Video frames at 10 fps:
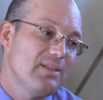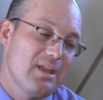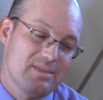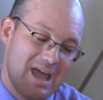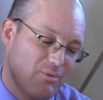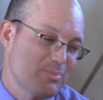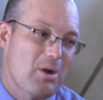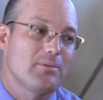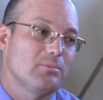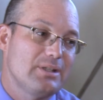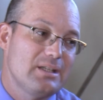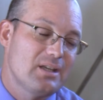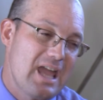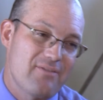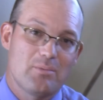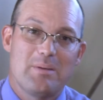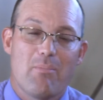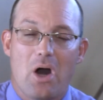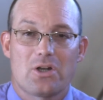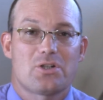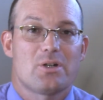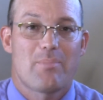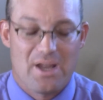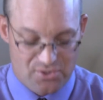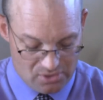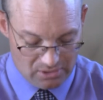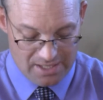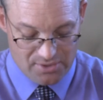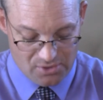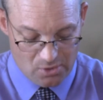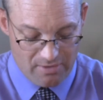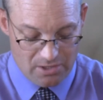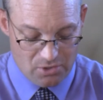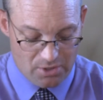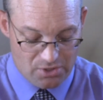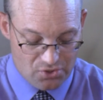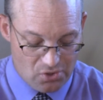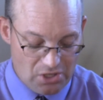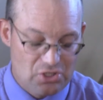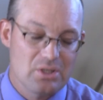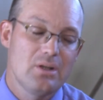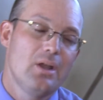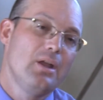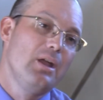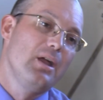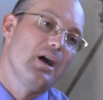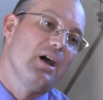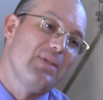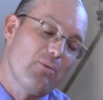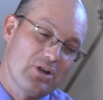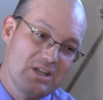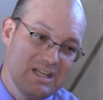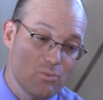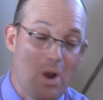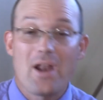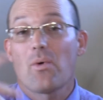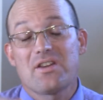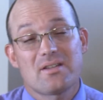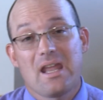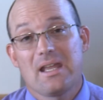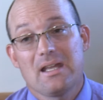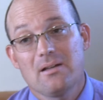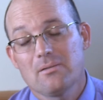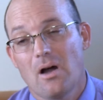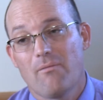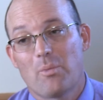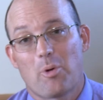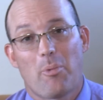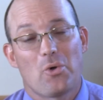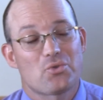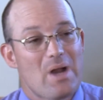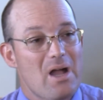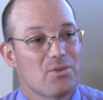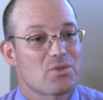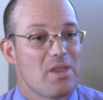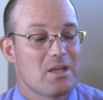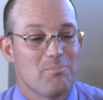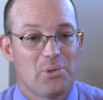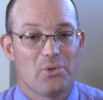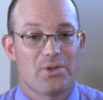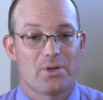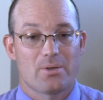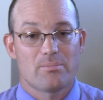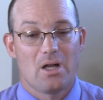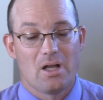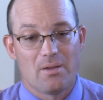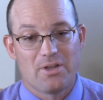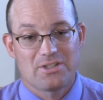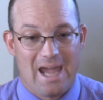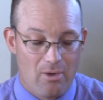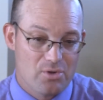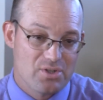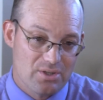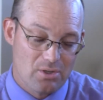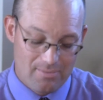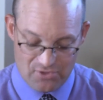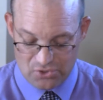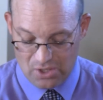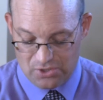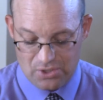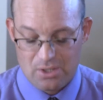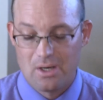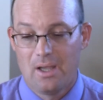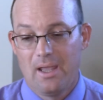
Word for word: They, that was probably going to have to be monitored by a licensed surveyor during construction. Uh, they were going to need right-of-way staking of the proposed route so they could build their uh, their towers and their infrastructure.